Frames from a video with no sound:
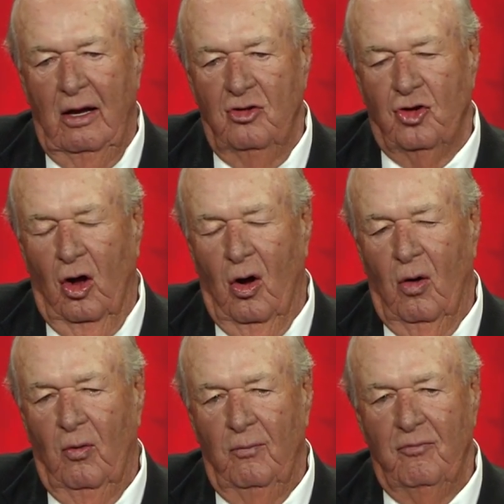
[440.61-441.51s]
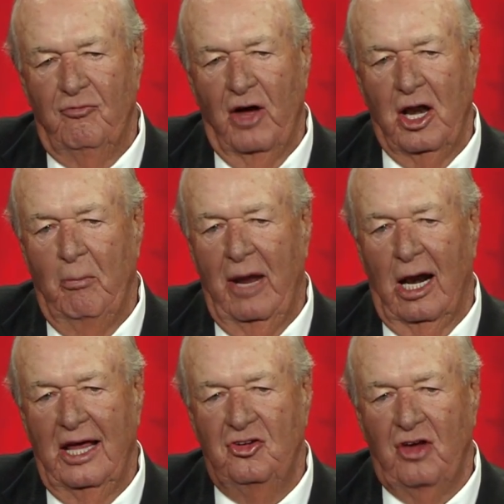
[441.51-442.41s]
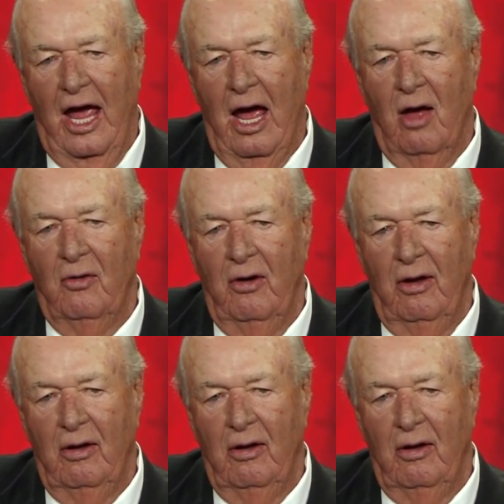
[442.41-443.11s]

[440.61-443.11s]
So fundamentally sound,